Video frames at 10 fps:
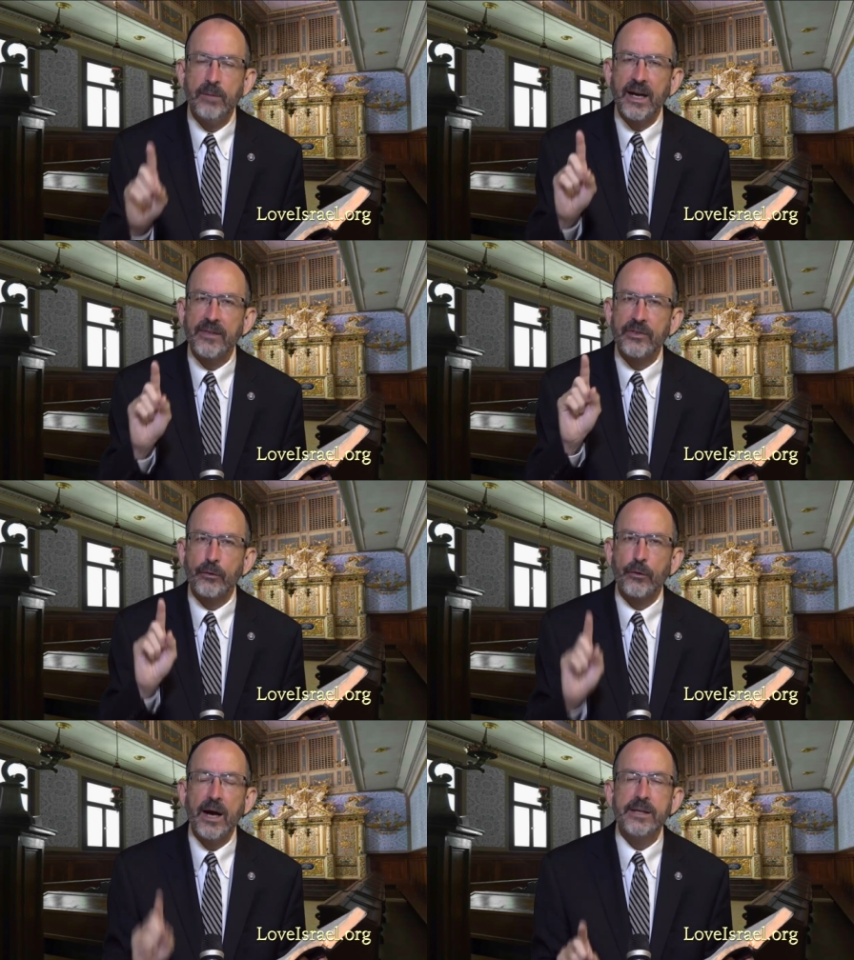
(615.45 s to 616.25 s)
But at the
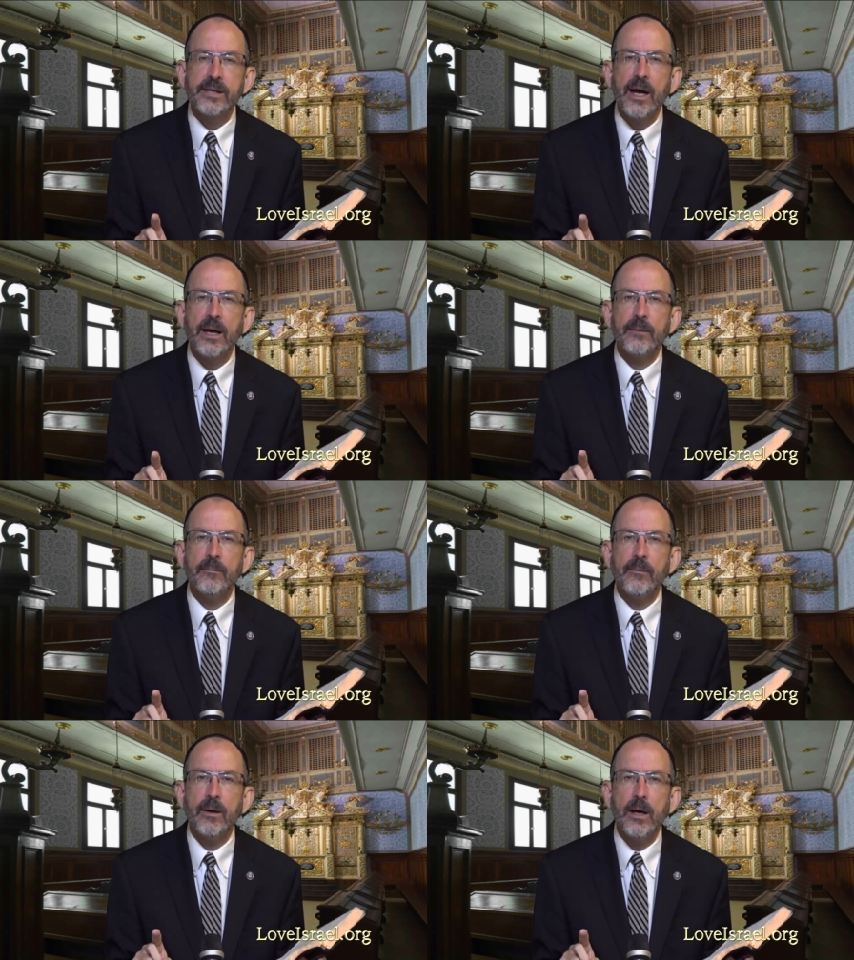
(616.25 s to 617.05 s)
right time,
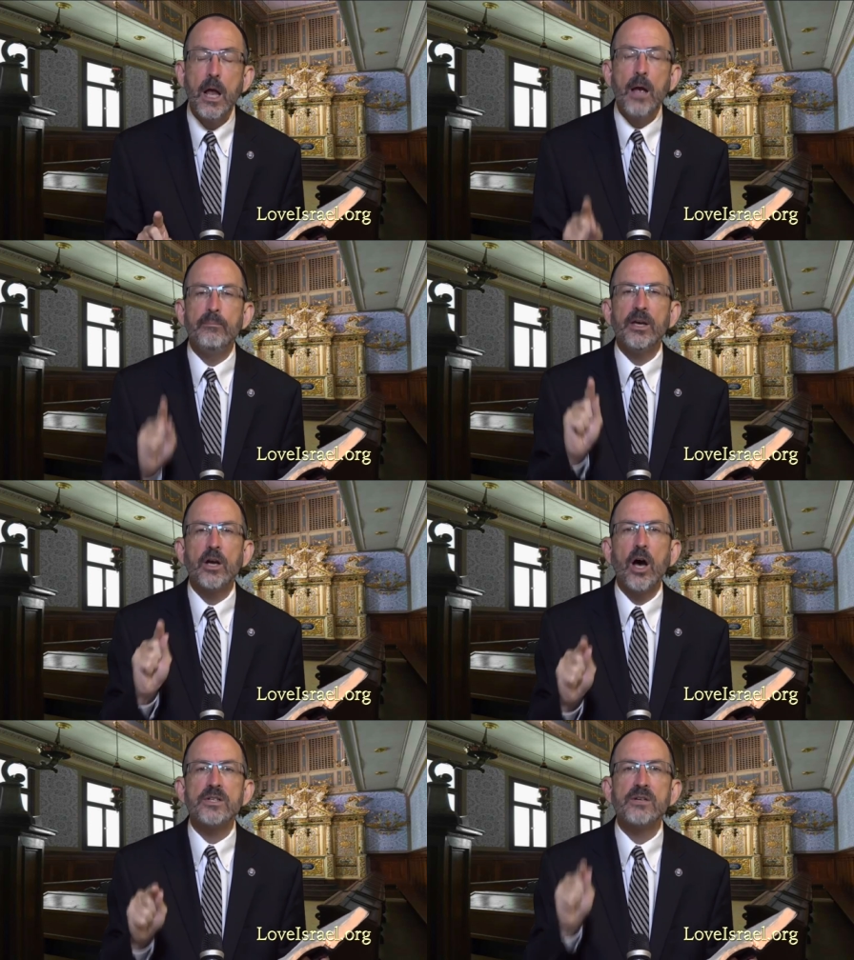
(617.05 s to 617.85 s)

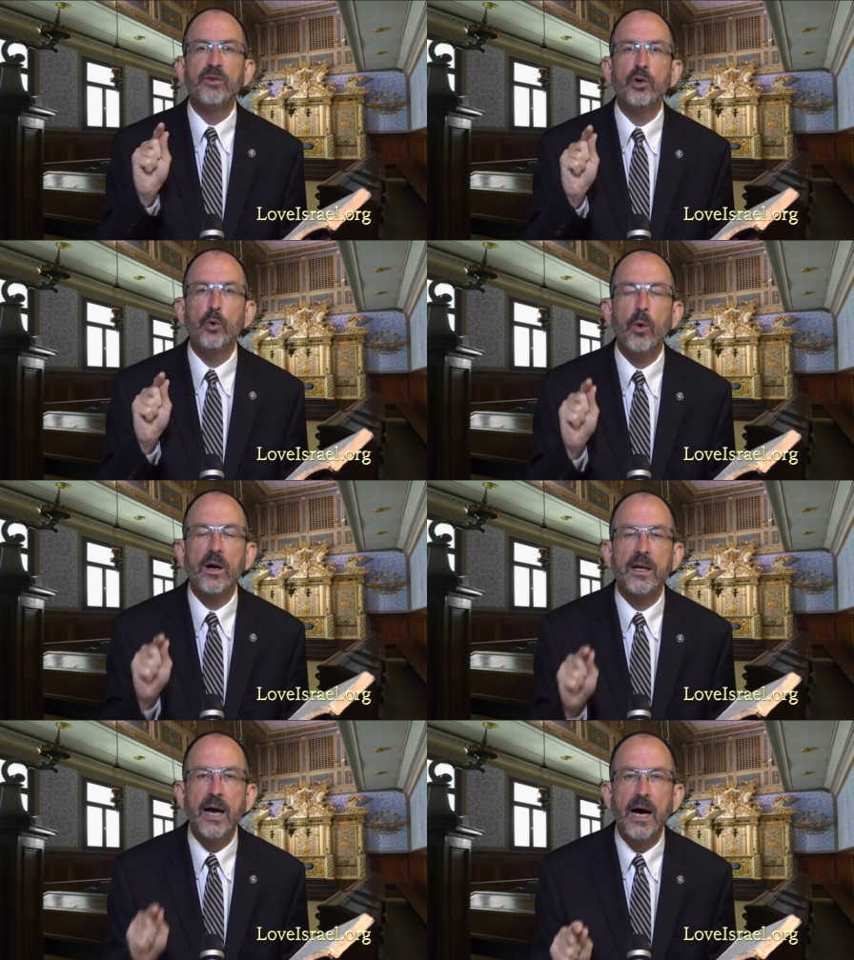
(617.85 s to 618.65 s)
because of who
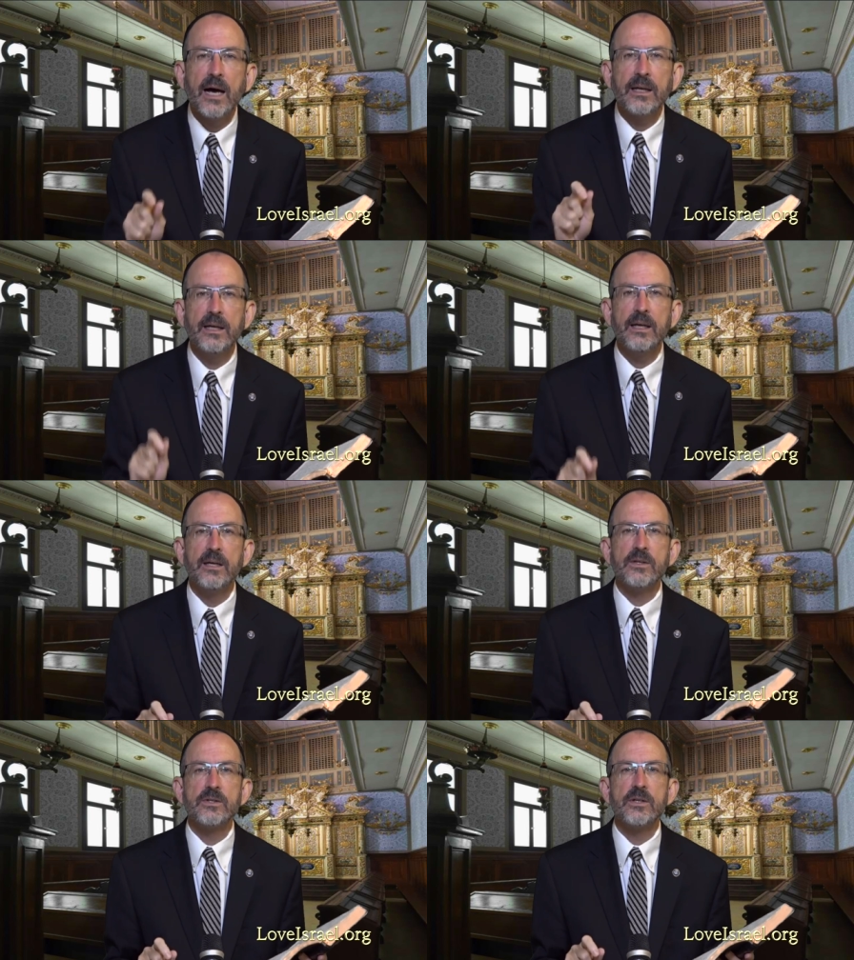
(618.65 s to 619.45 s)
God
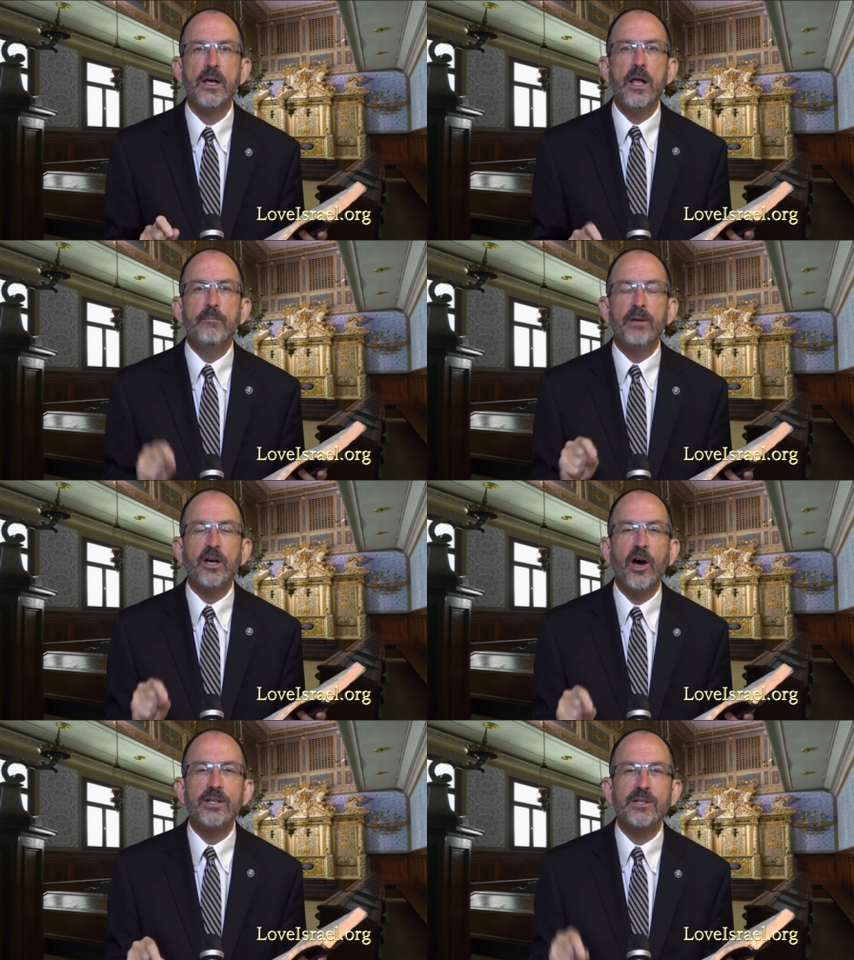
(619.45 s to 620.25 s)
is,
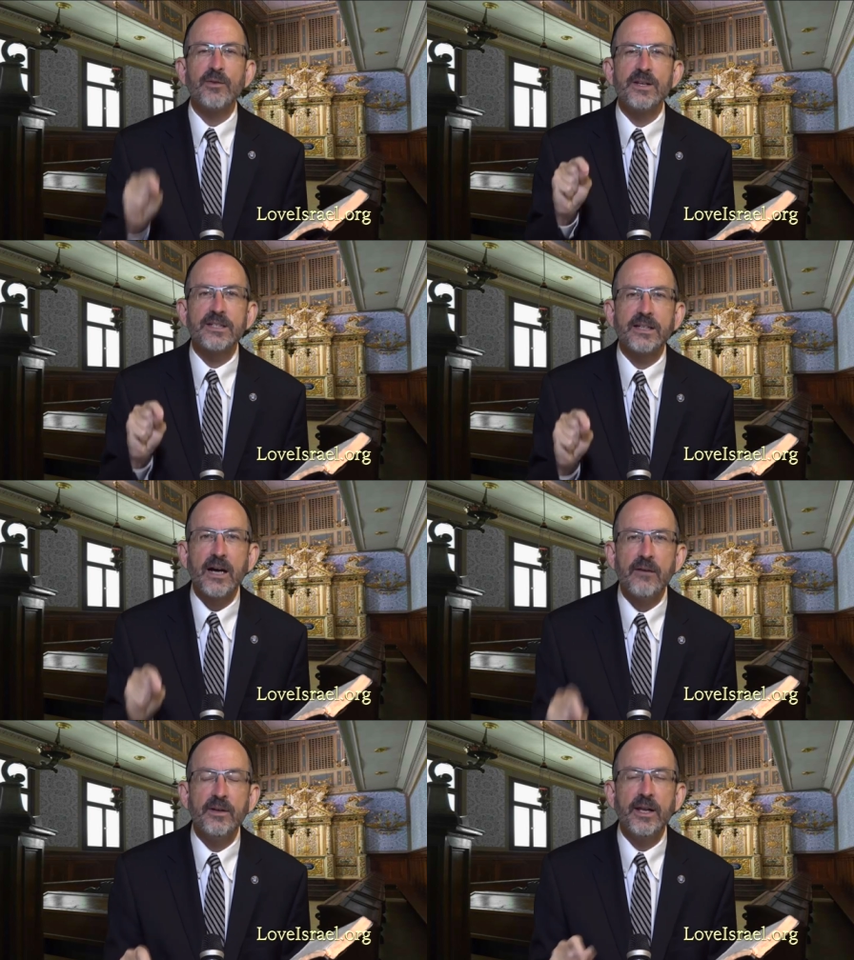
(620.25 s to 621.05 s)
because of his
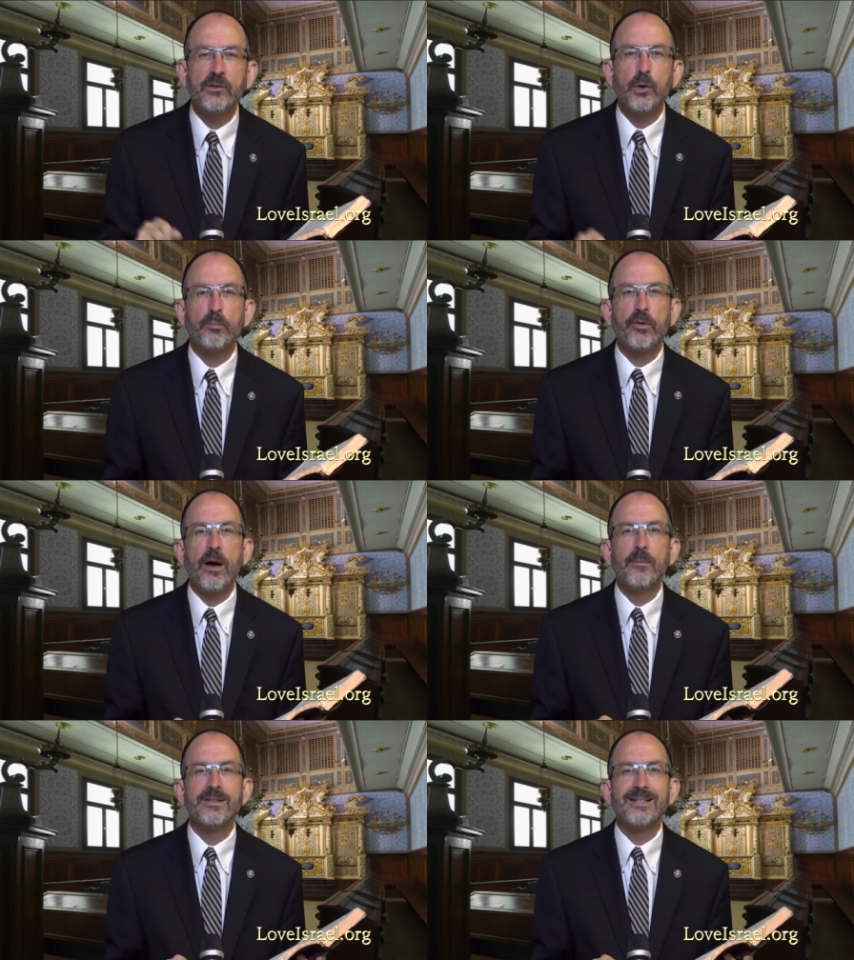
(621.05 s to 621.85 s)
covenantal
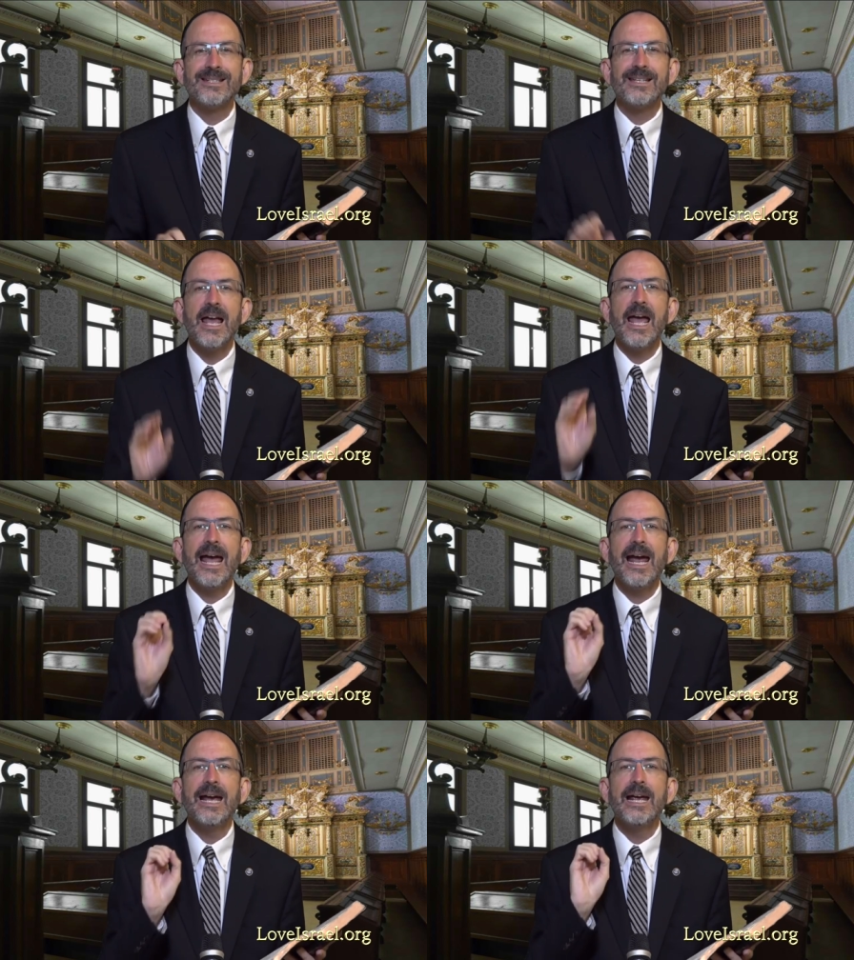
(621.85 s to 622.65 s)
promises,
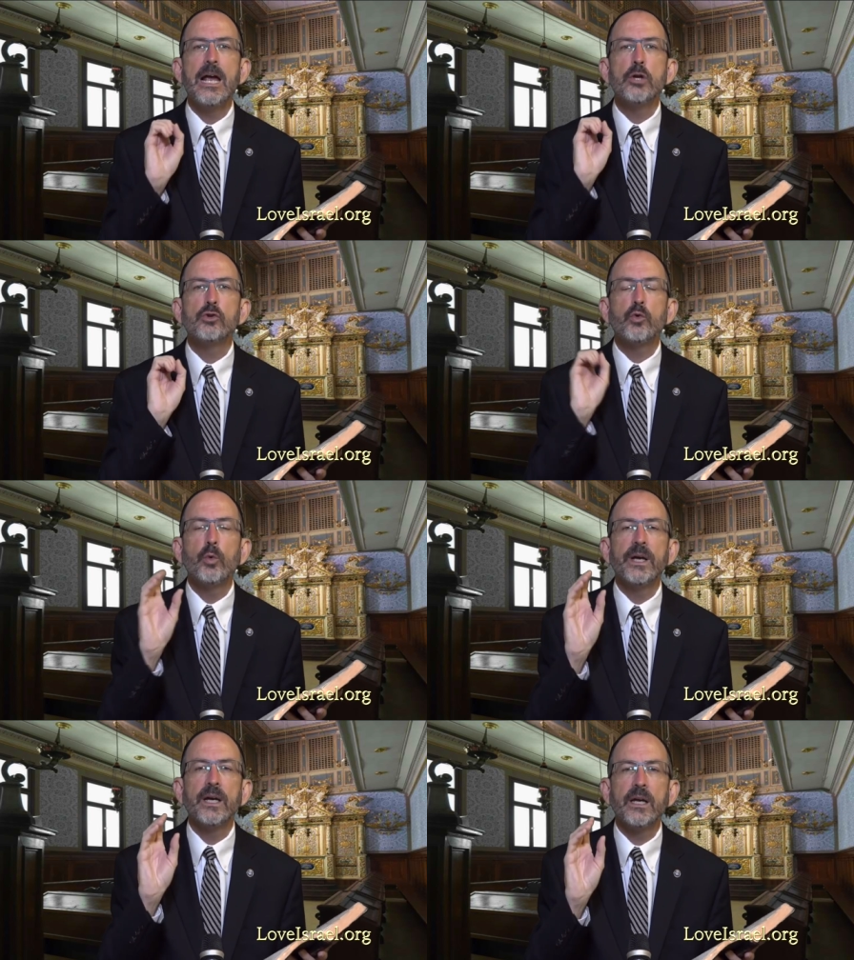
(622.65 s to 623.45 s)
a
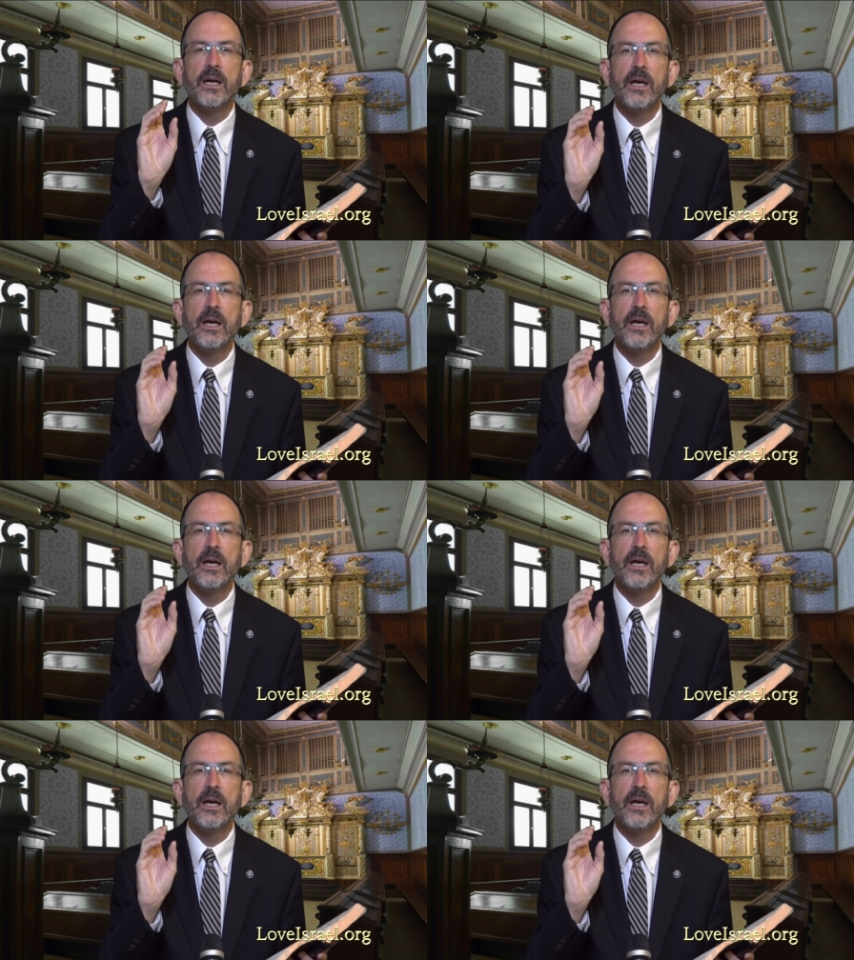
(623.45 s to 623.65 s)
twig,